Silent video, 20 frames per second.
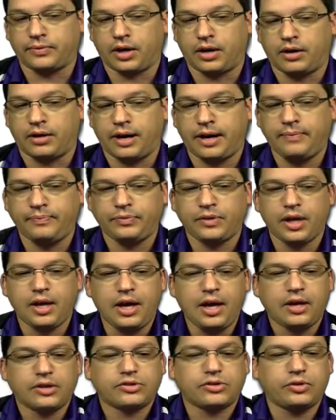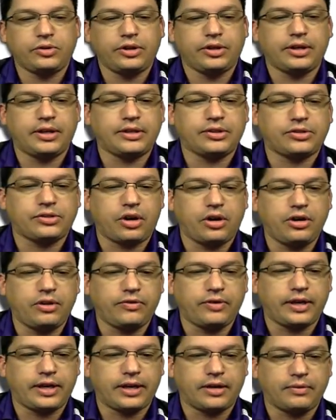All right. So you're going to start
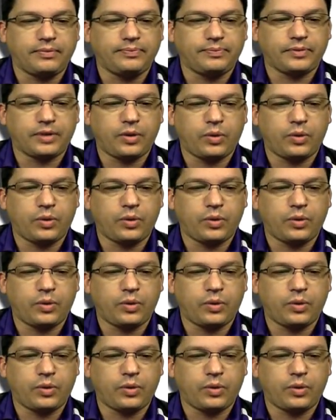over here